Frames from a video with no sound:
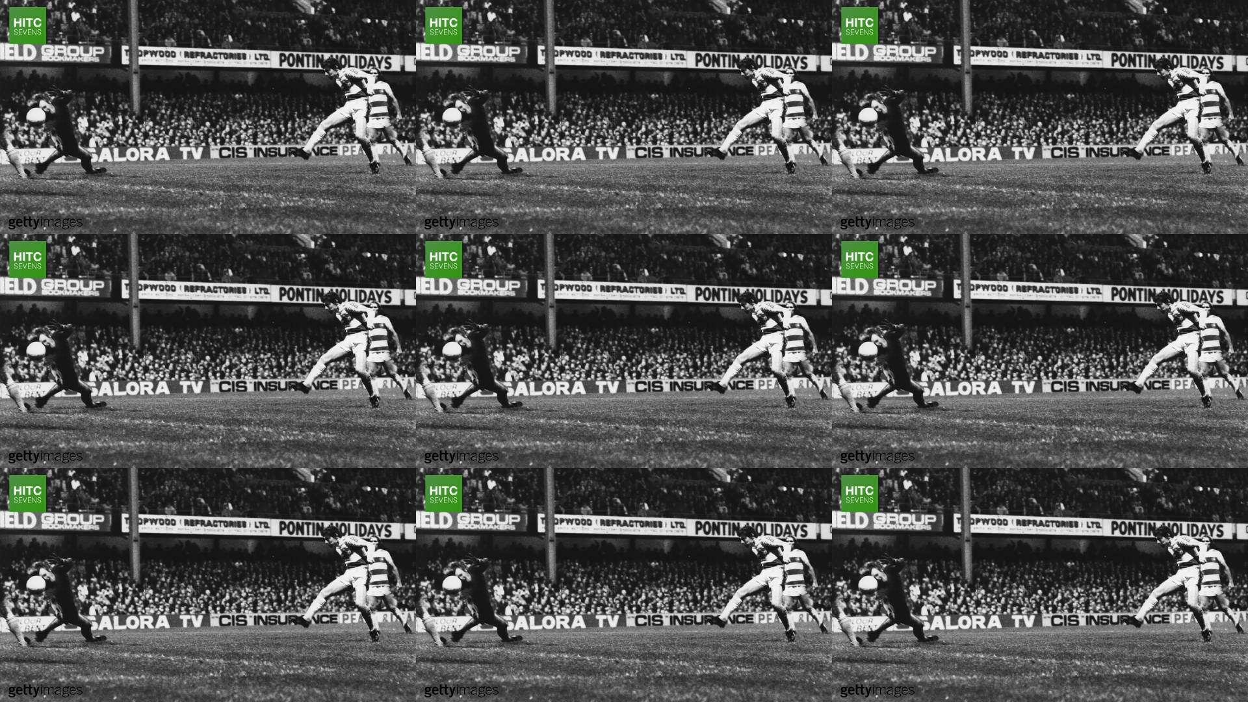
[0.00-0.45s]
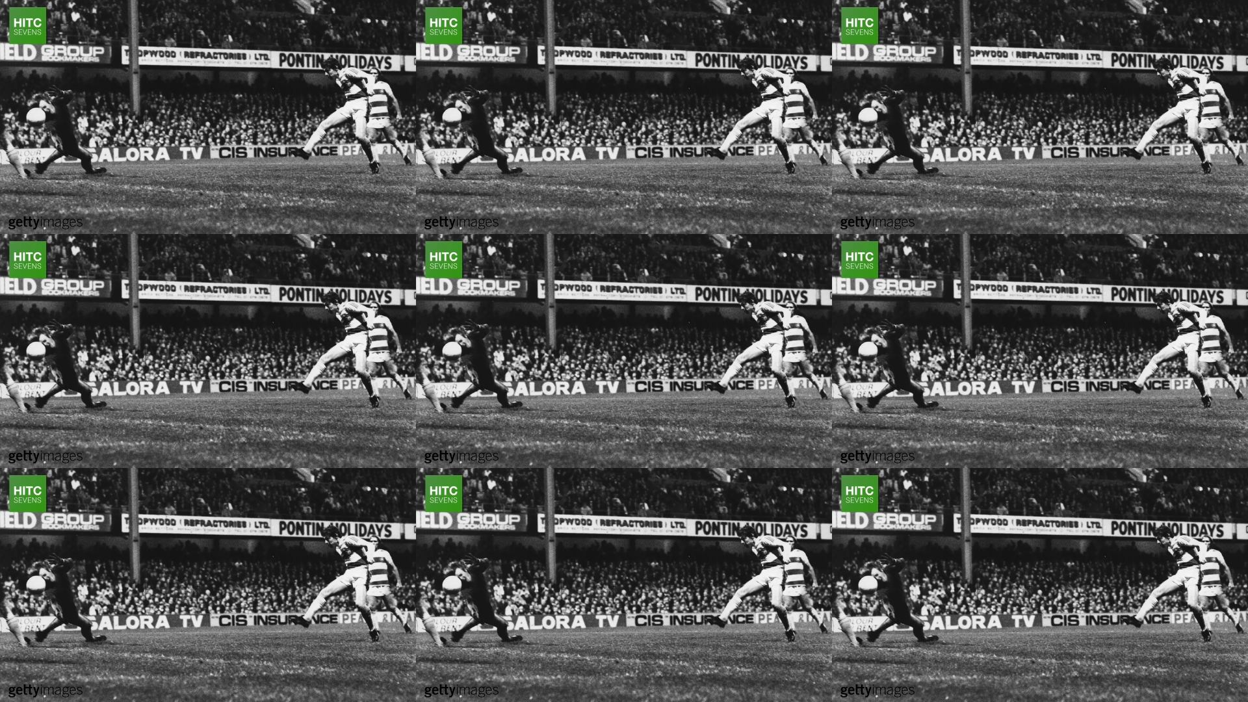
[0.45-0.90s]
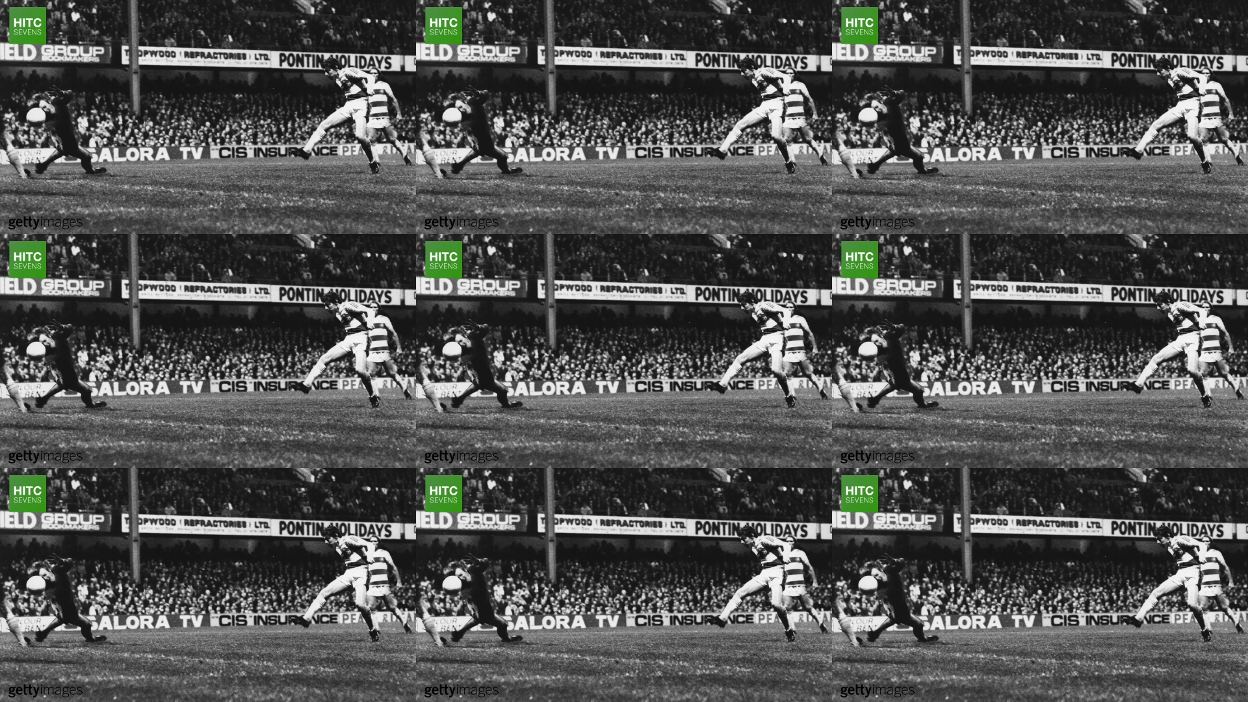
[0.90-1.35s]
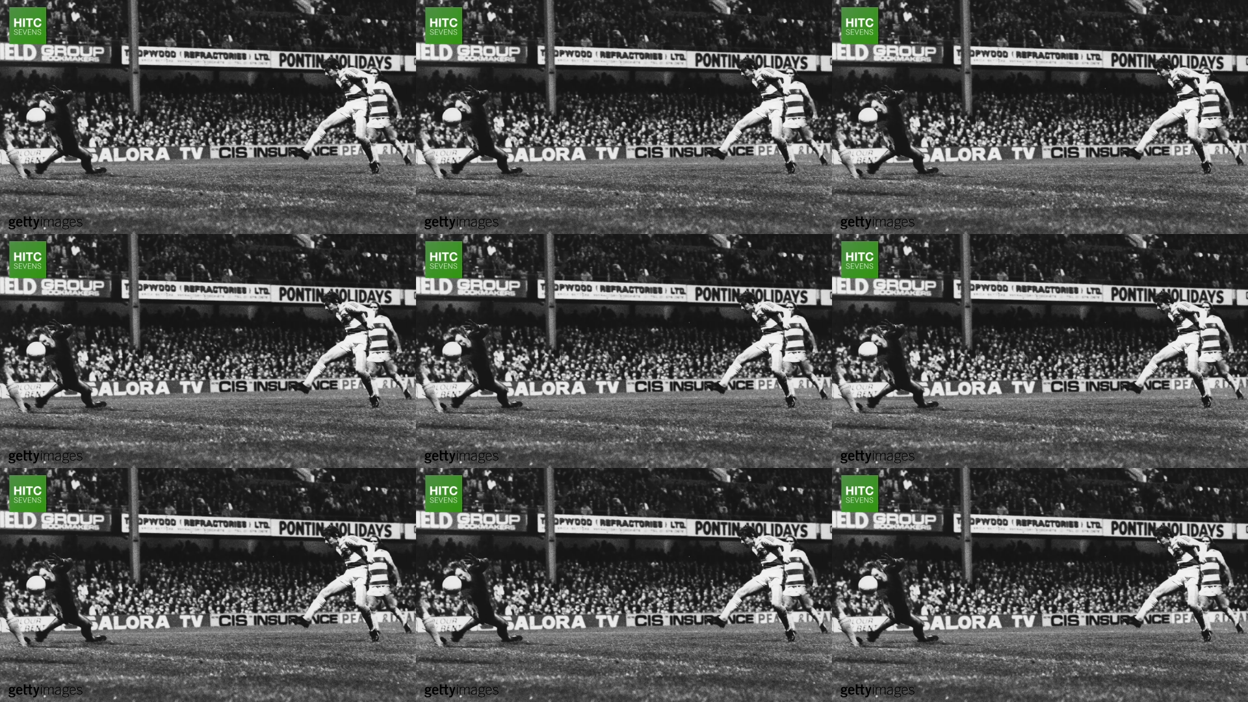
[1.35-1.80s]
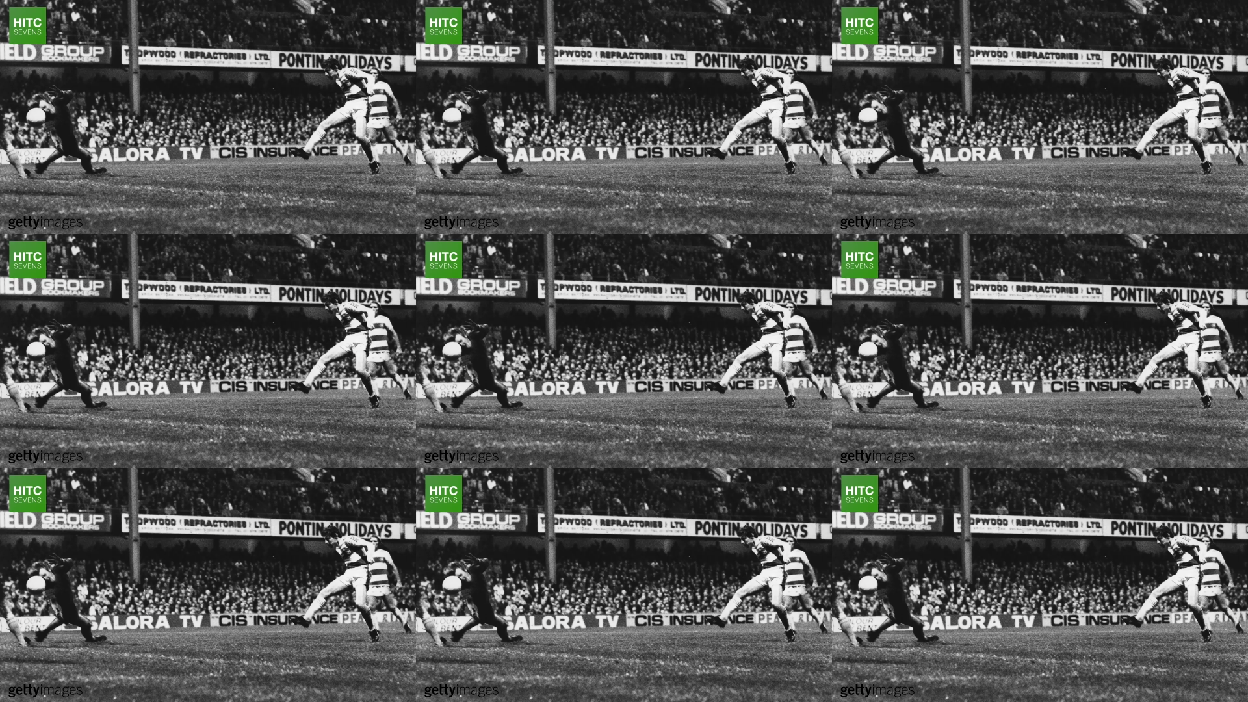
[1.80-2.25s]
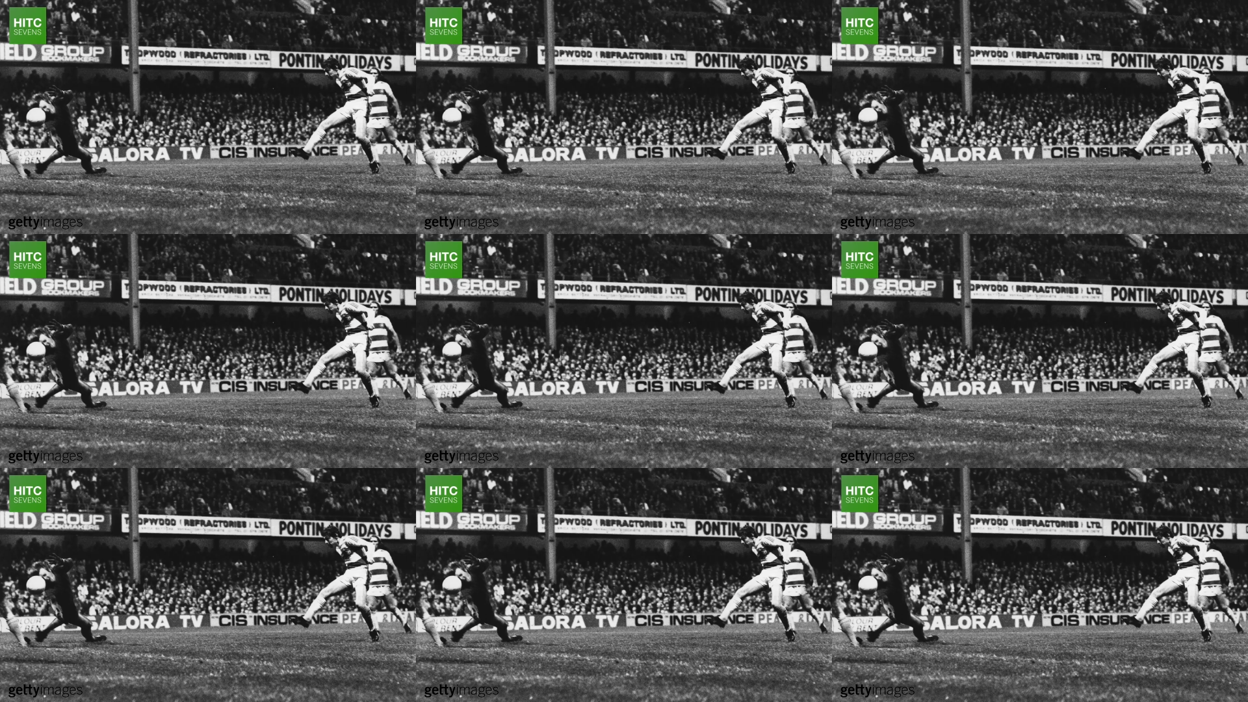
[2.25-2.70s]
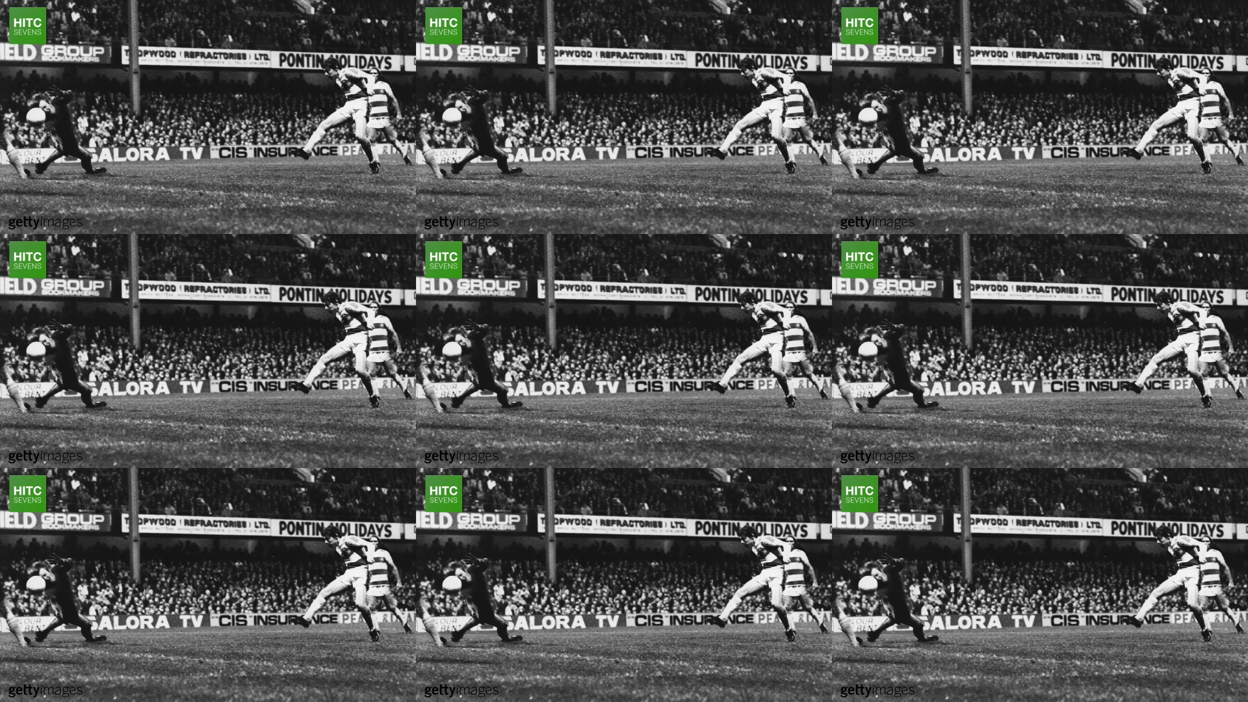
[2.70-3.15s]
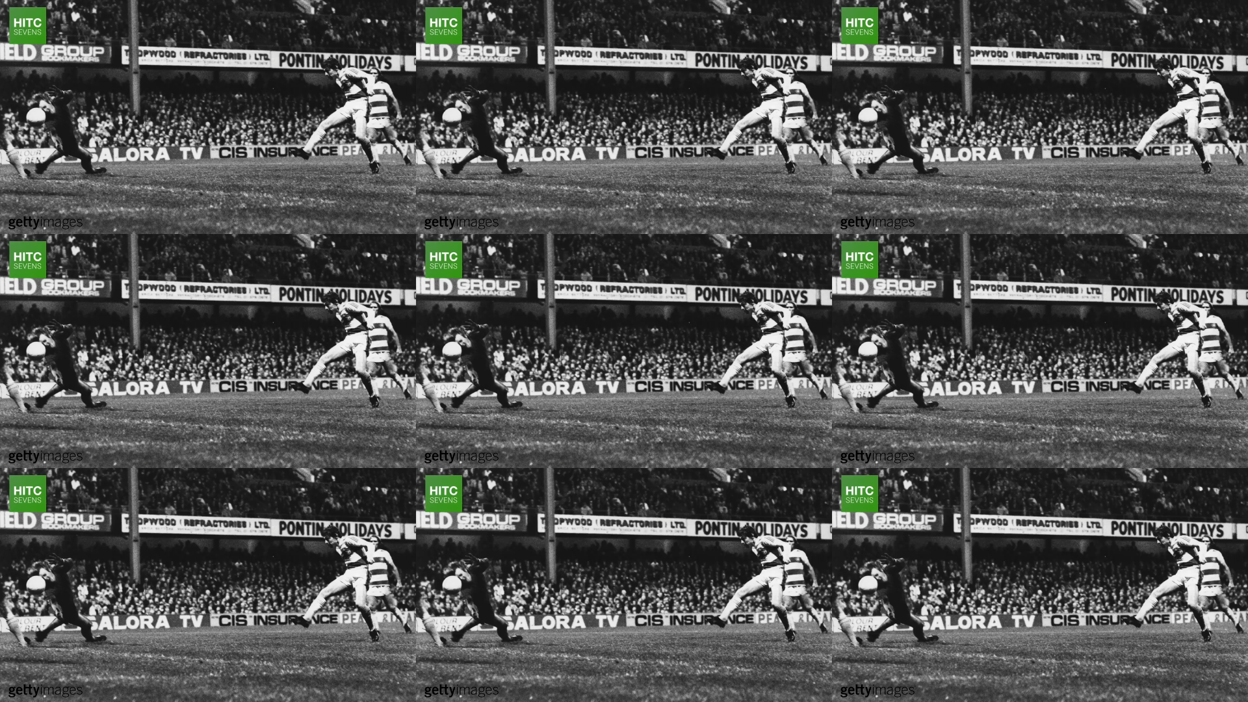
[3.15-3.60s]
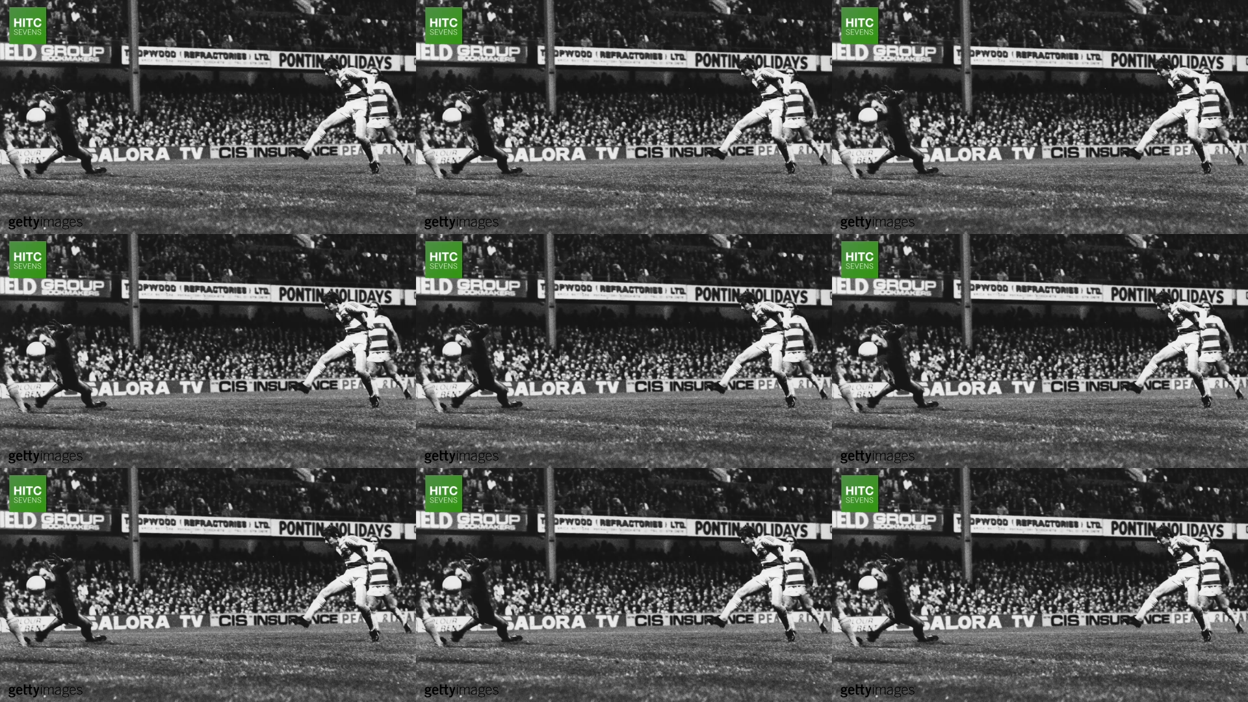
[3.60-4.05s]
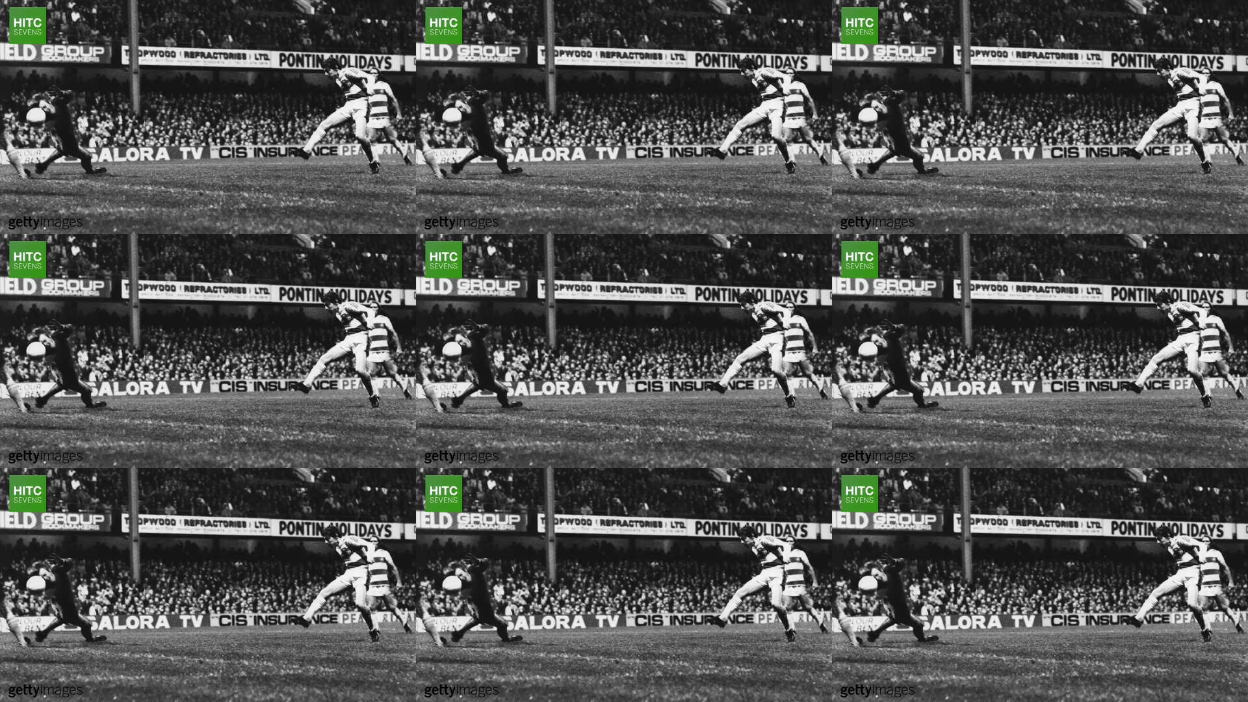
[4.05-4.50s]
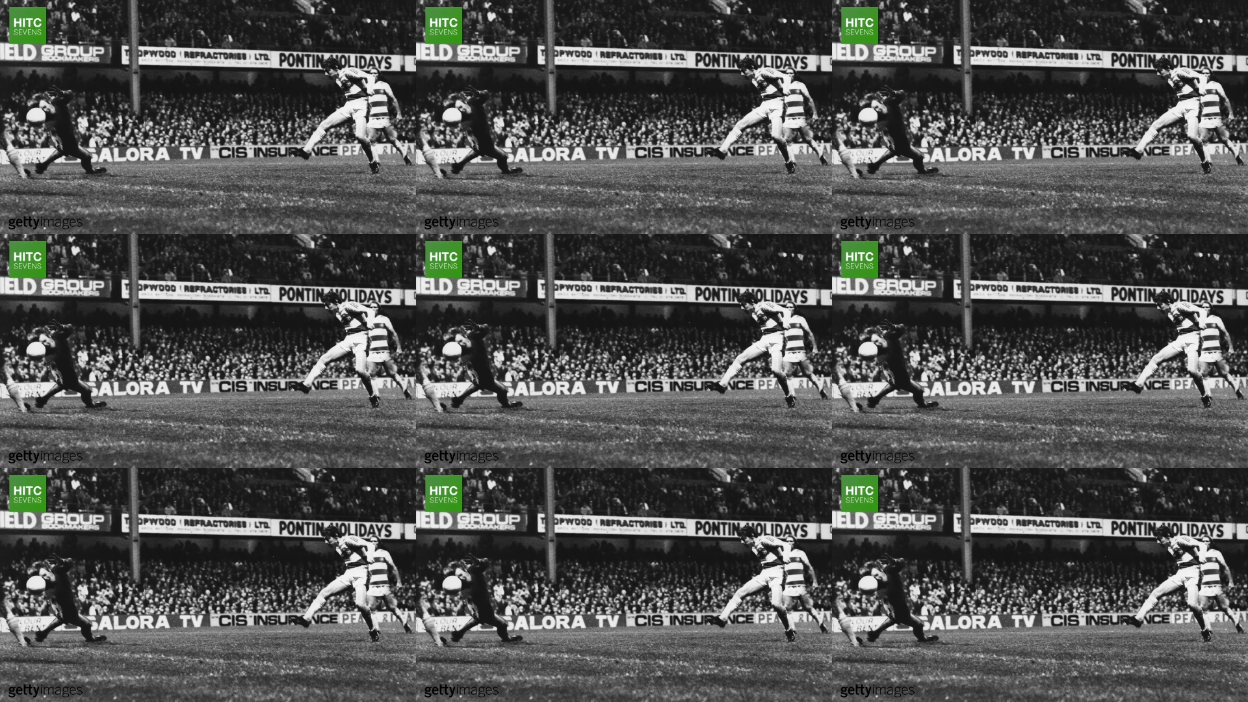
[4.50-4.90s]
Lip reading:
Nobody's mouth can be seen.